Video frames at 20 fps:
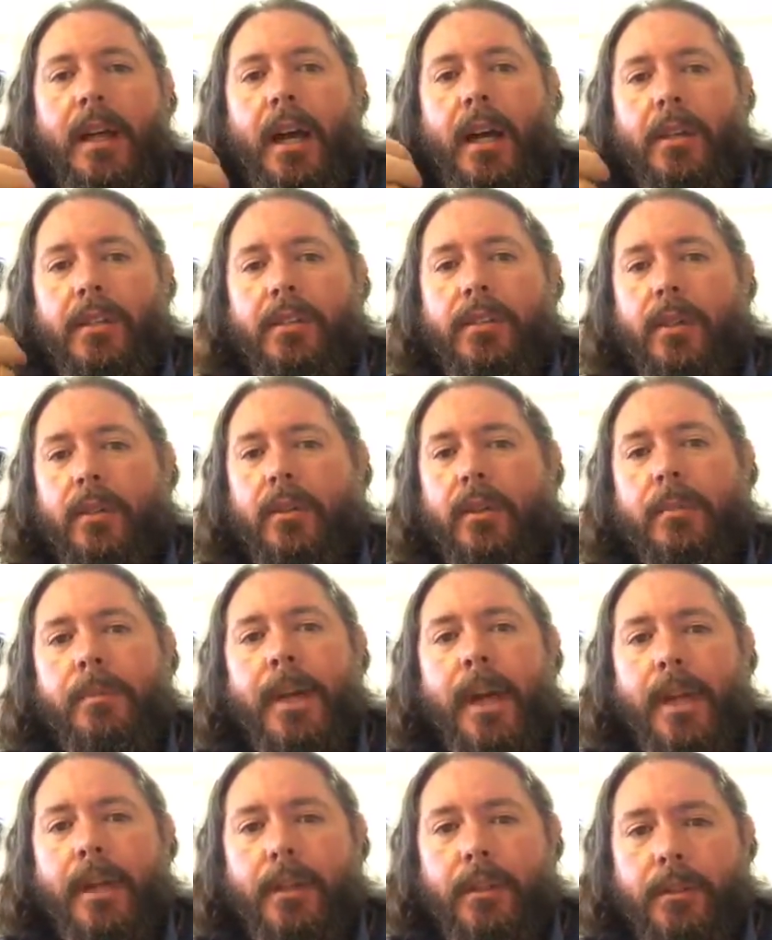I showed
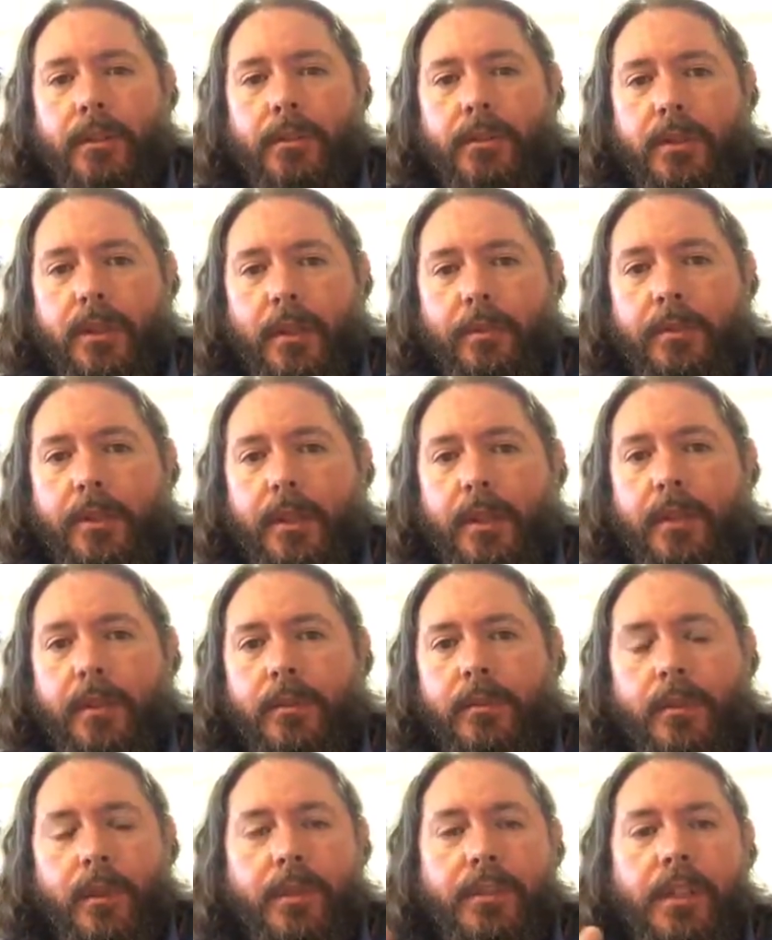them how to do
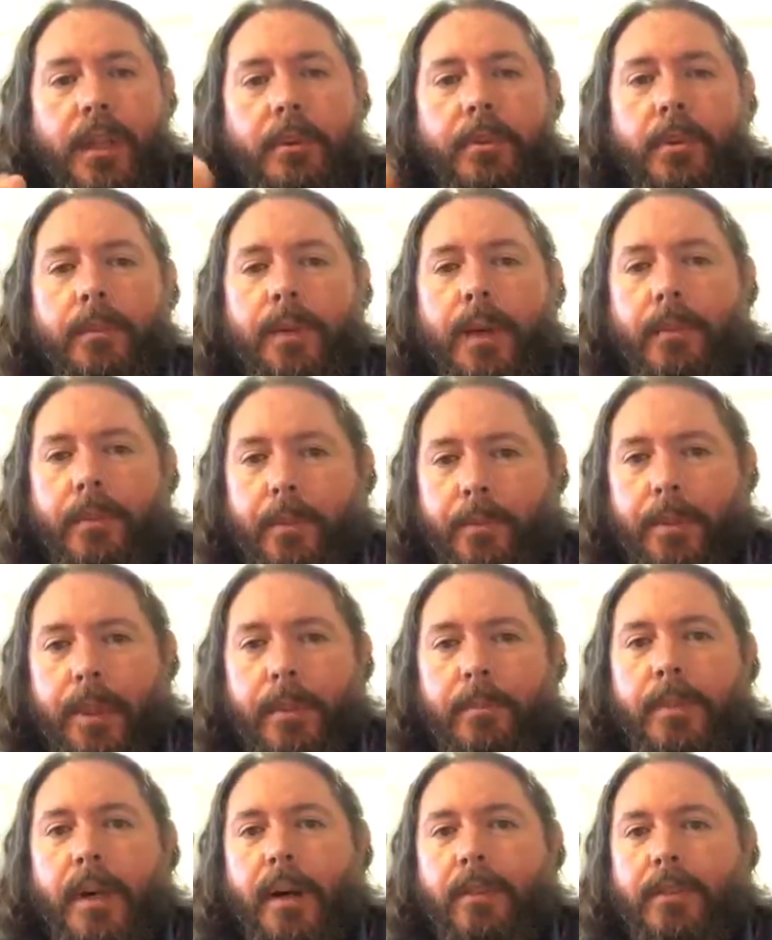something. For example, my
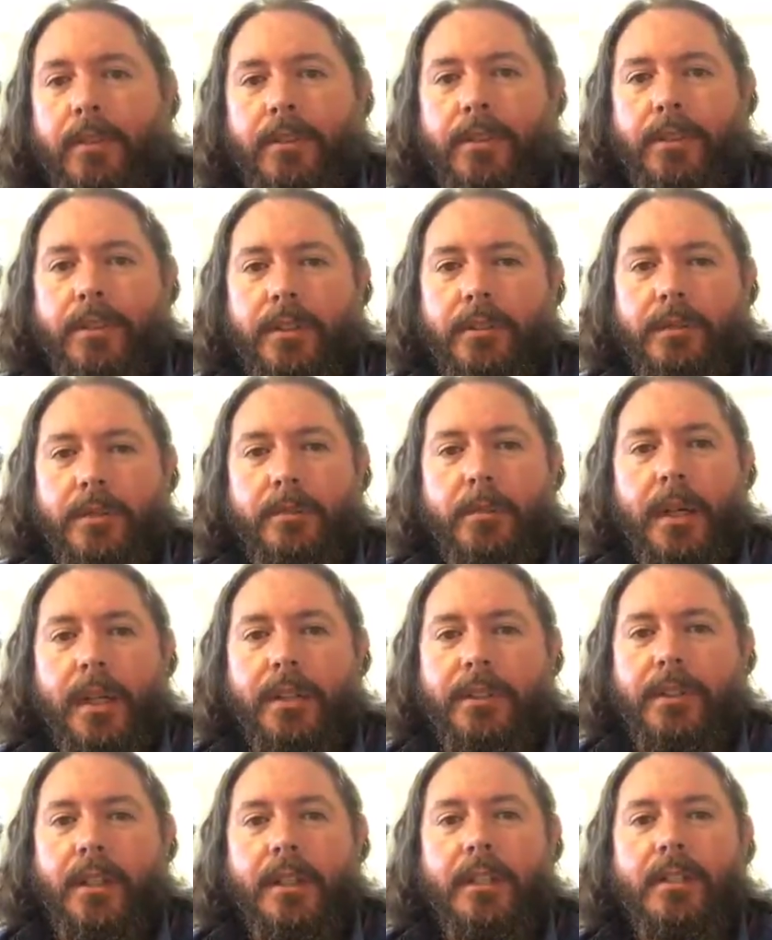repeat profit systems
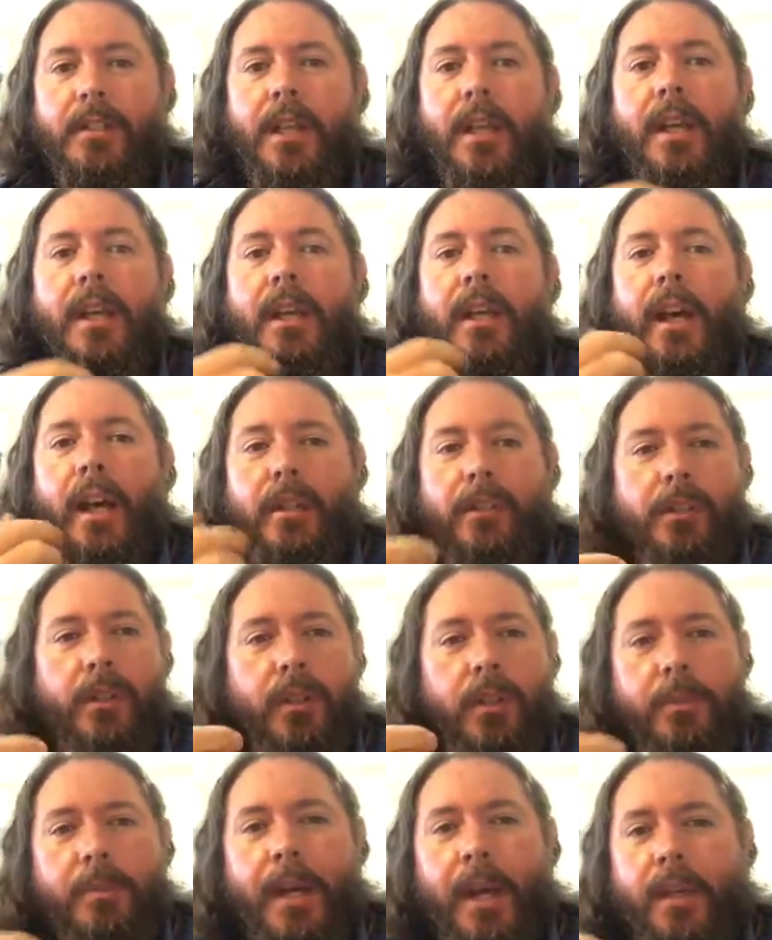process. I
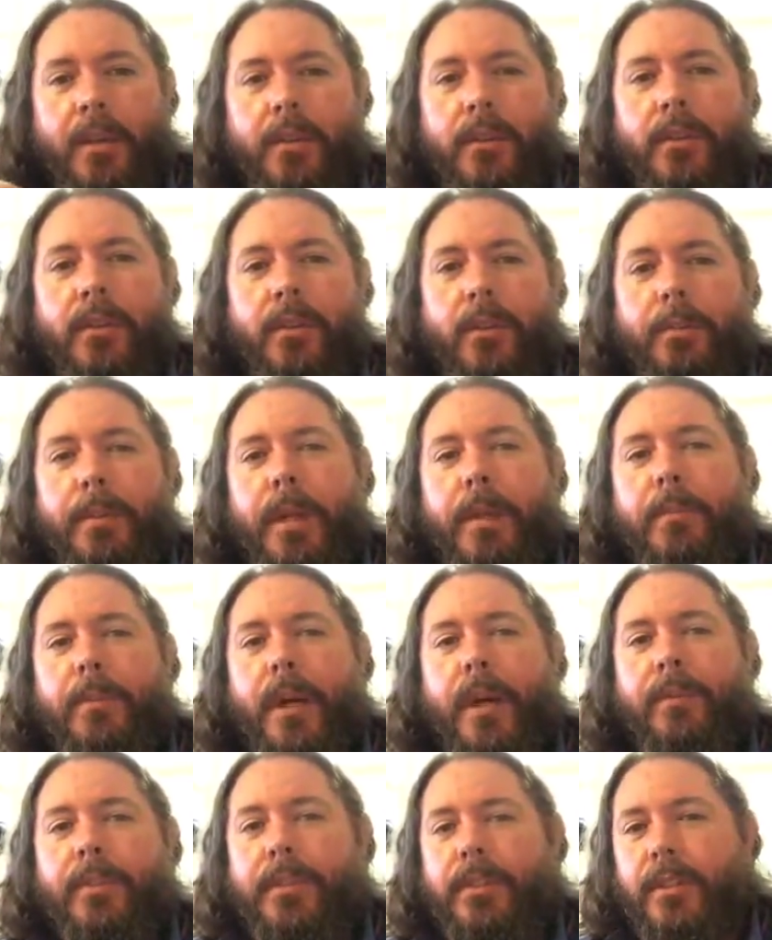showed them how to do the repeat
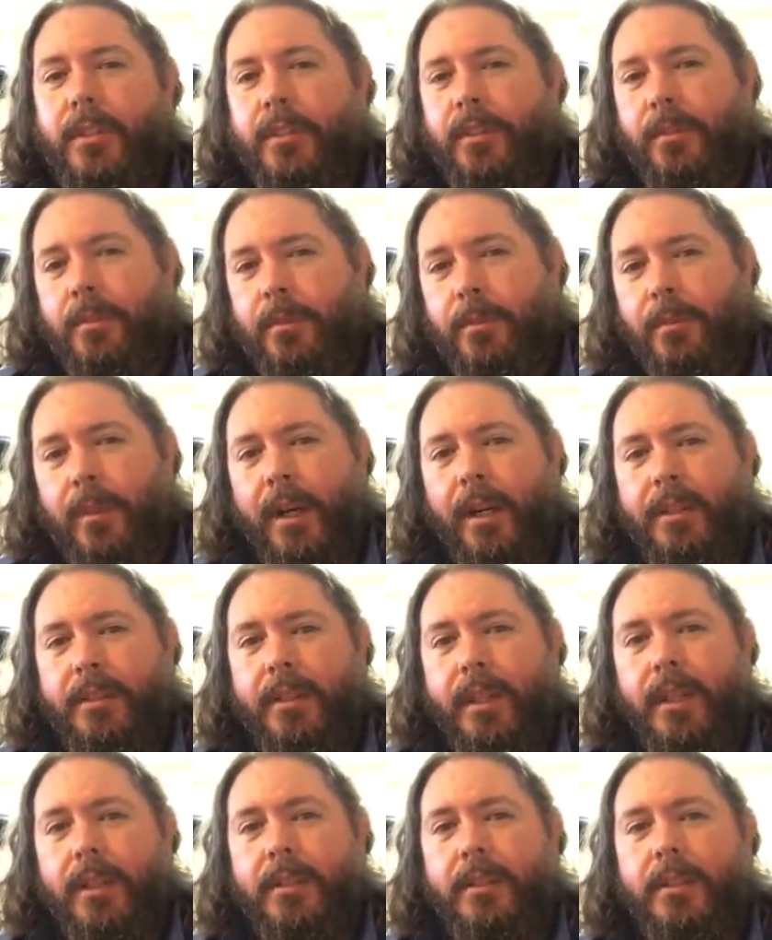profit systems
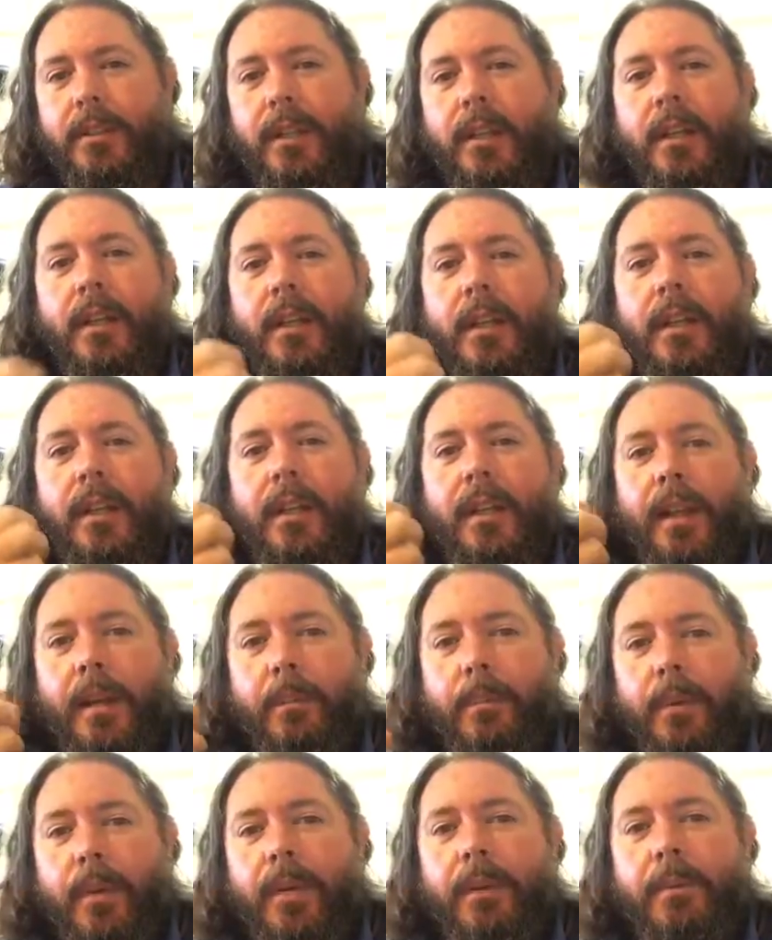process. They
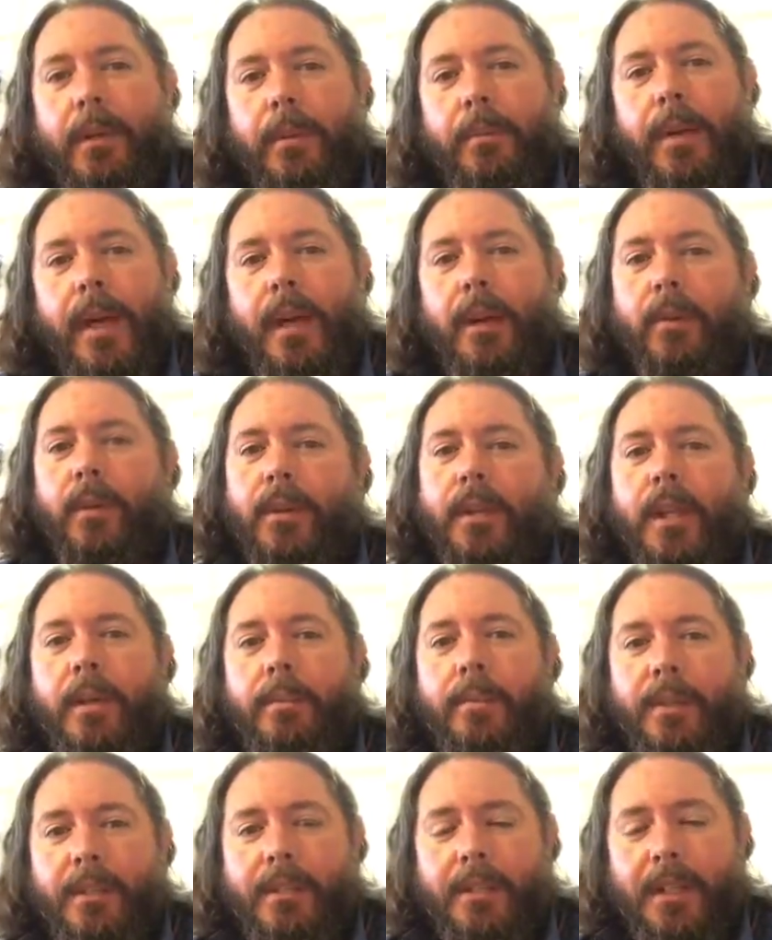bring me back what
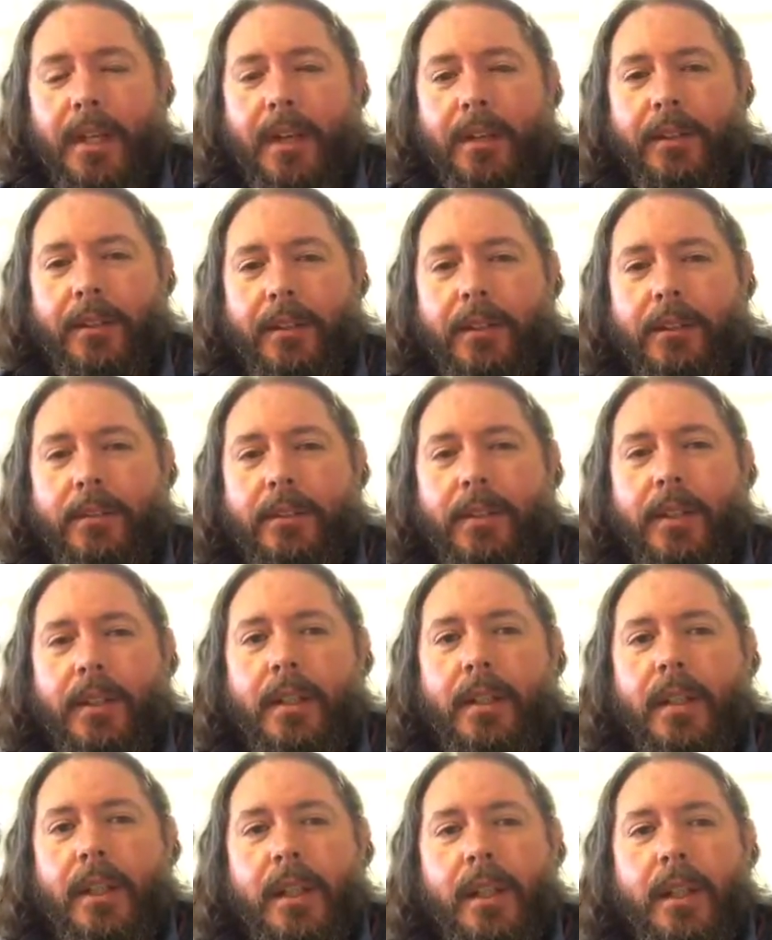they put together,
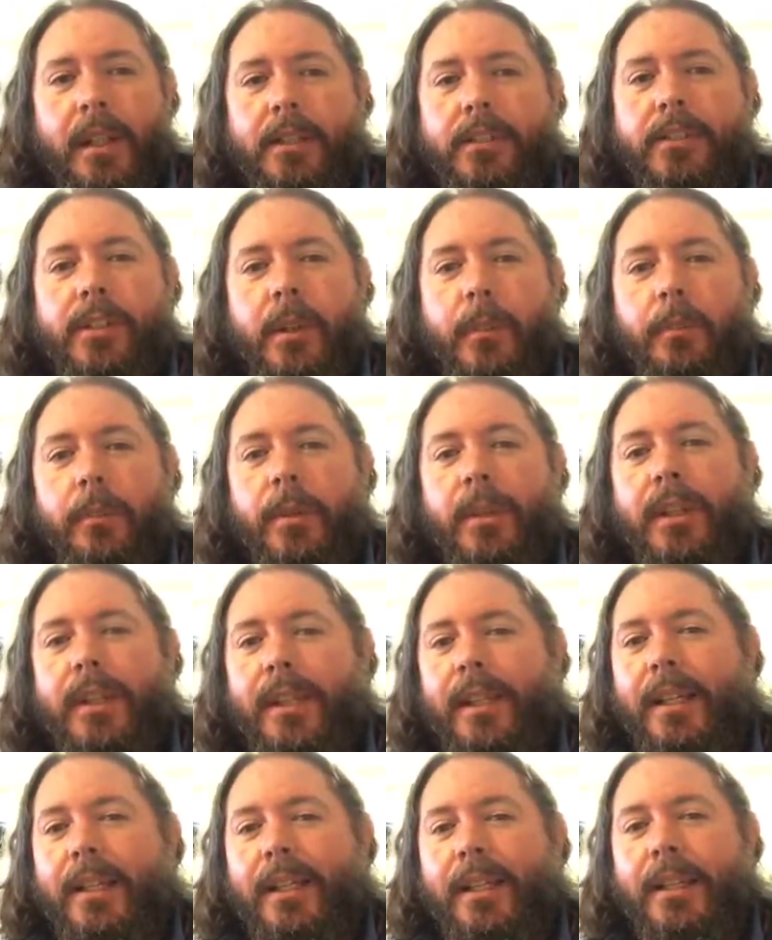and it's
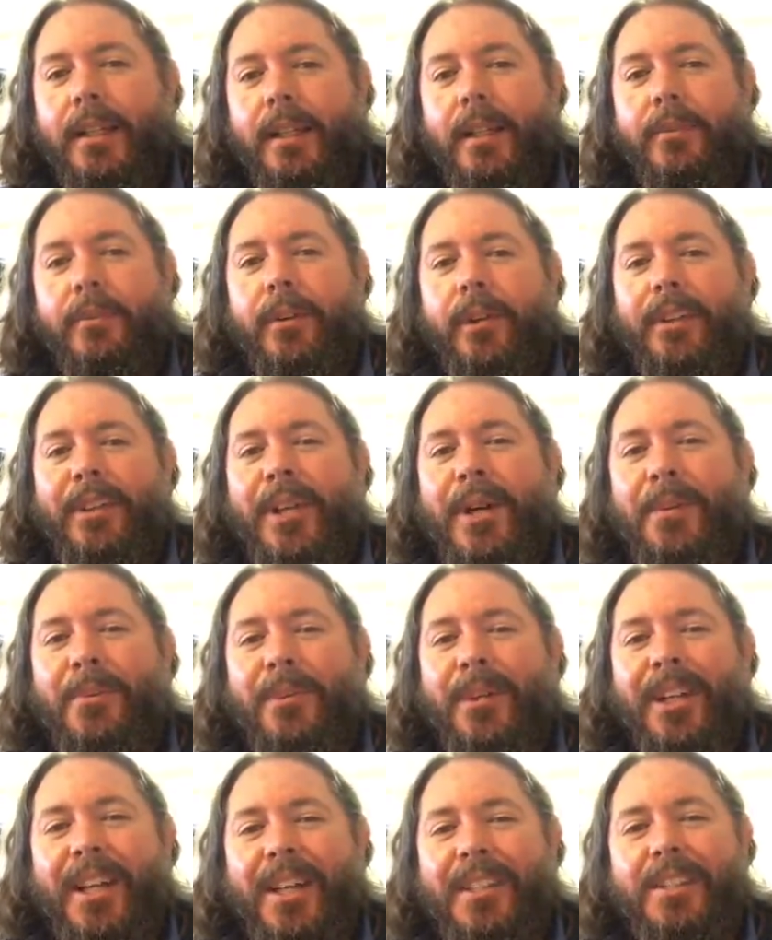completely different
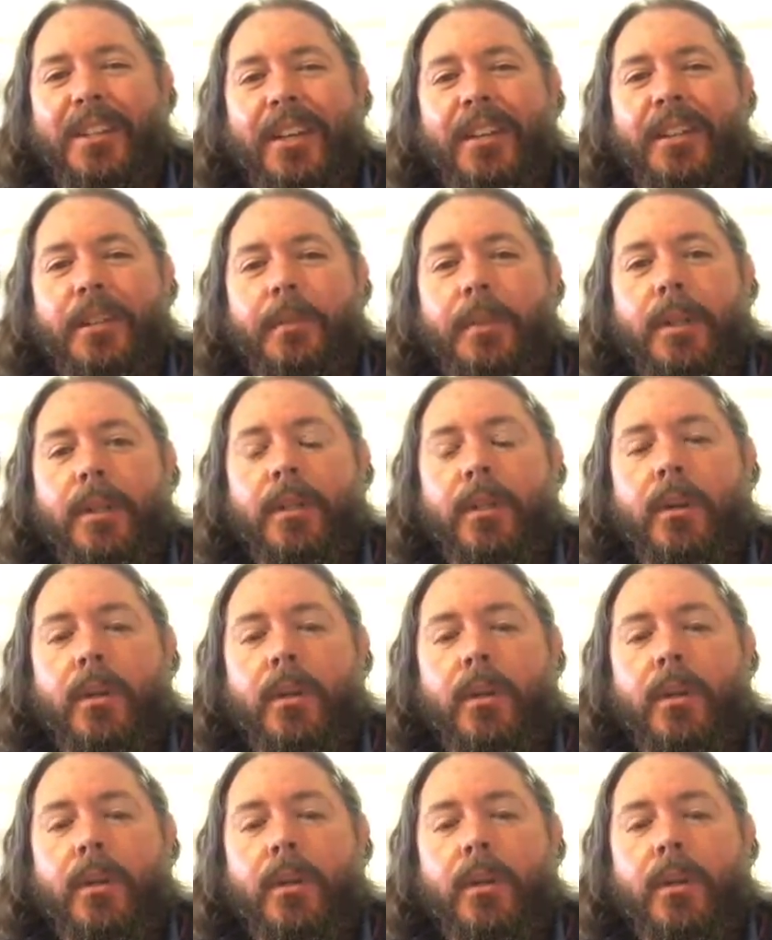than what I taught them in the